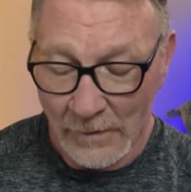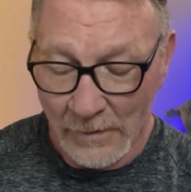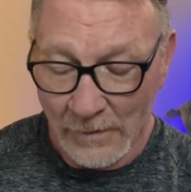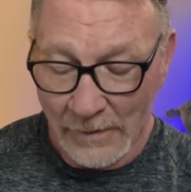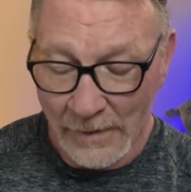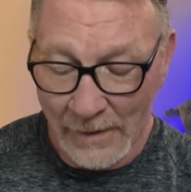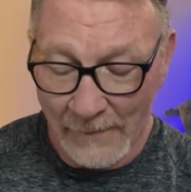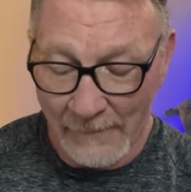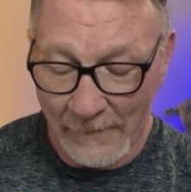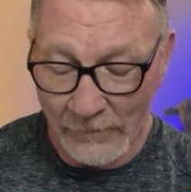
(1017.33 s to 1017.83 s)

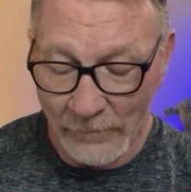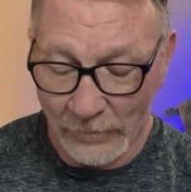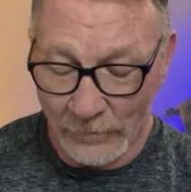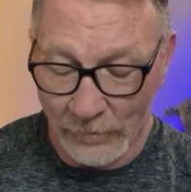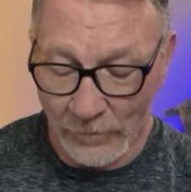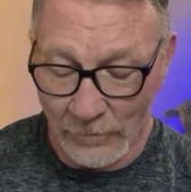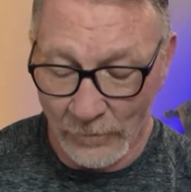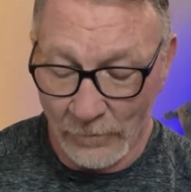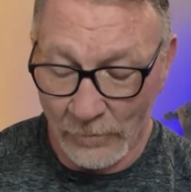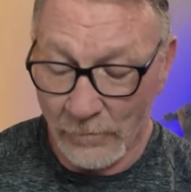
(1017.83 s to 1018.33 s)
Yeah, that's
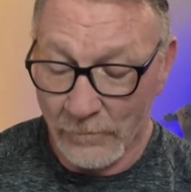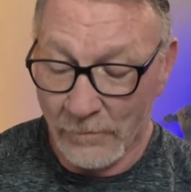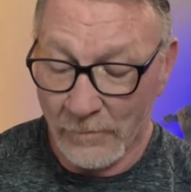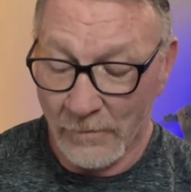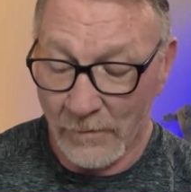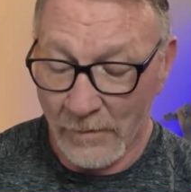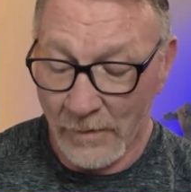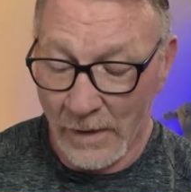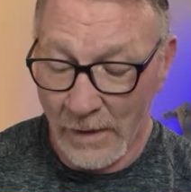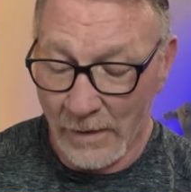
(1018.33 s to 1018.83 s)
true.
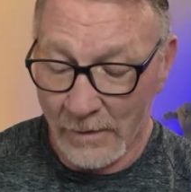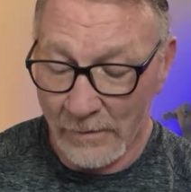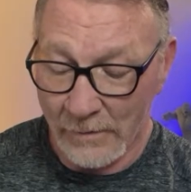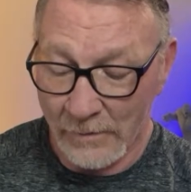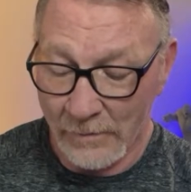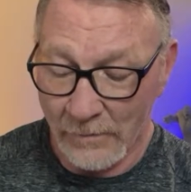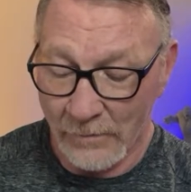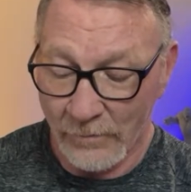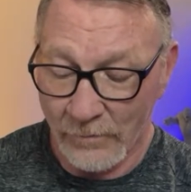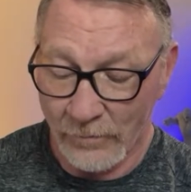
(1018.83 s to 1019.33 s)
That
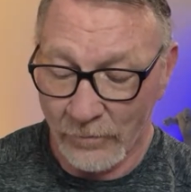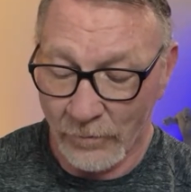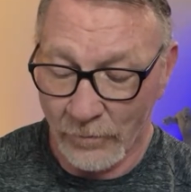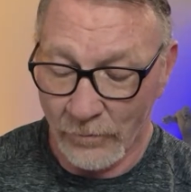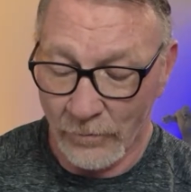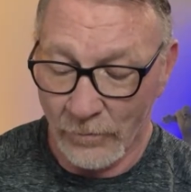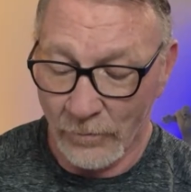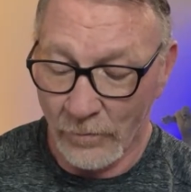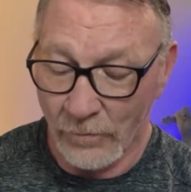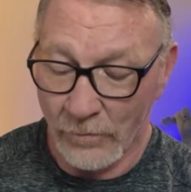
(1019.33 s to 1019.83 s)
is
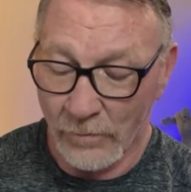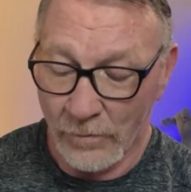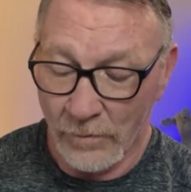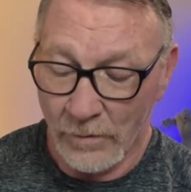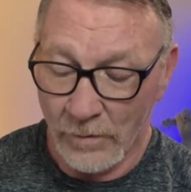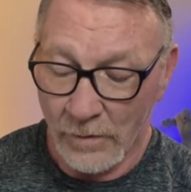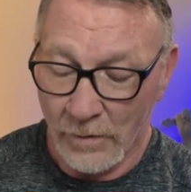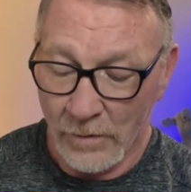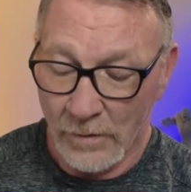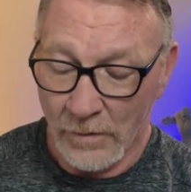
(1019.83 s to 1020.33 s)
true.
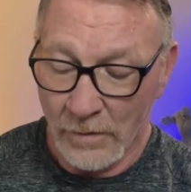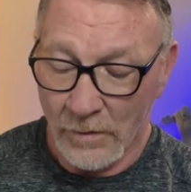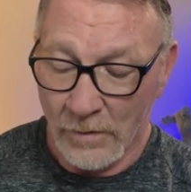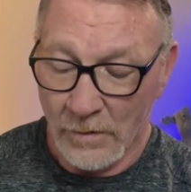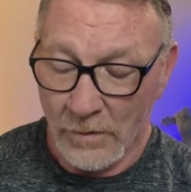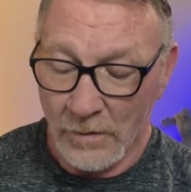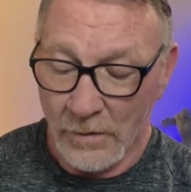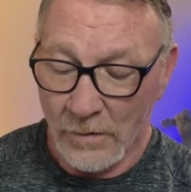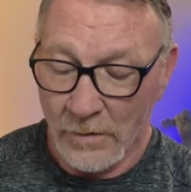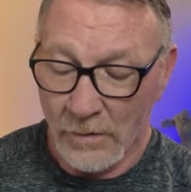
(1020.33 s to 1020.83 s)

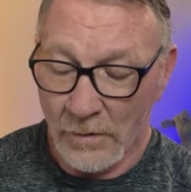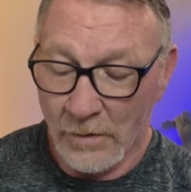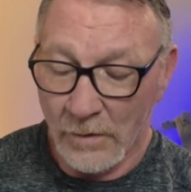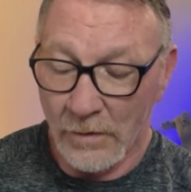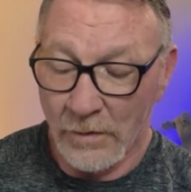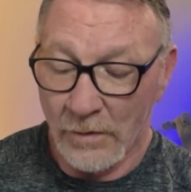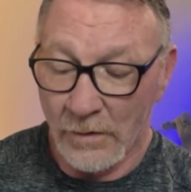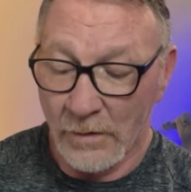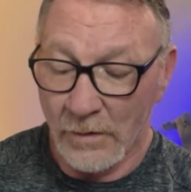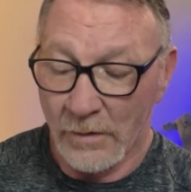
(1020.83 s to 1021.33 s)

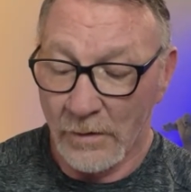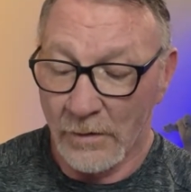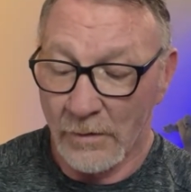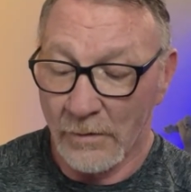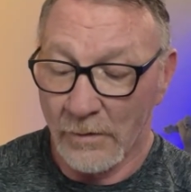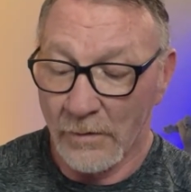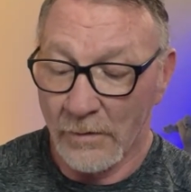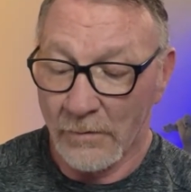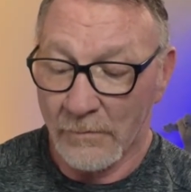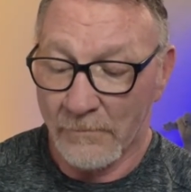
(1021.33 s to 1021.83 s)

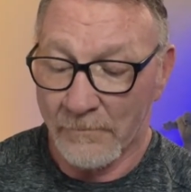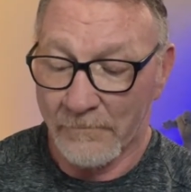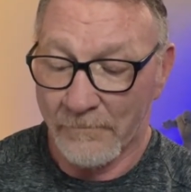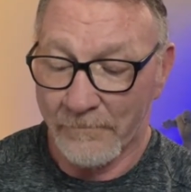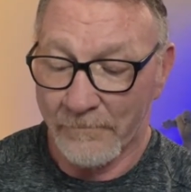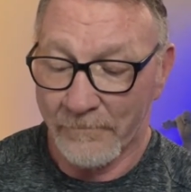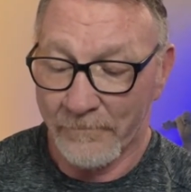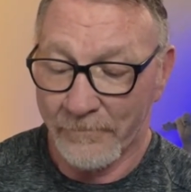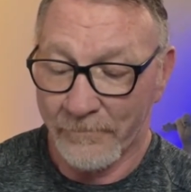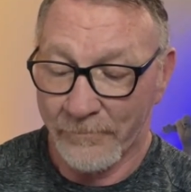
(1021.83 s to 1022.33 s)
And
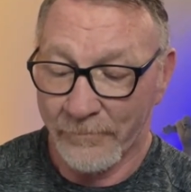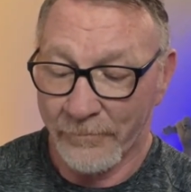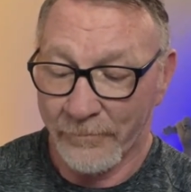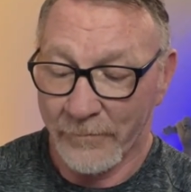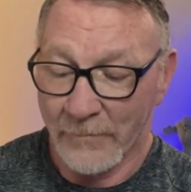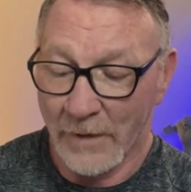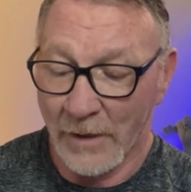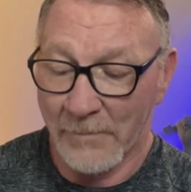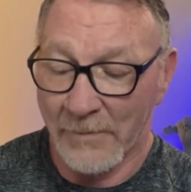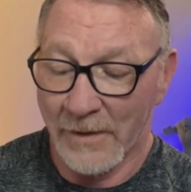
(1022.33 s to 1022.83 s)

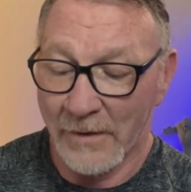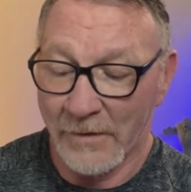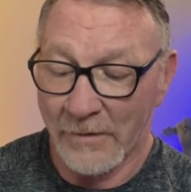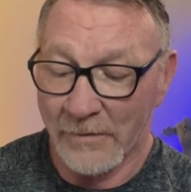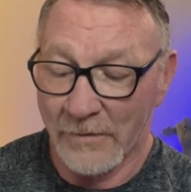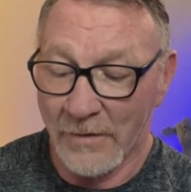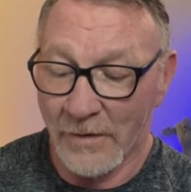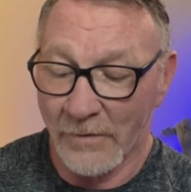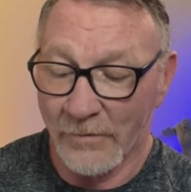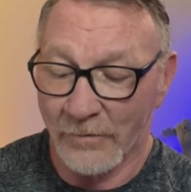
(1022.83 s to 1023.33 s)
I mean,
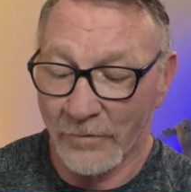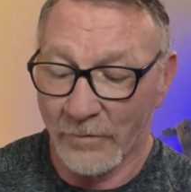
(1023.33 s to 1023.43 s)
it does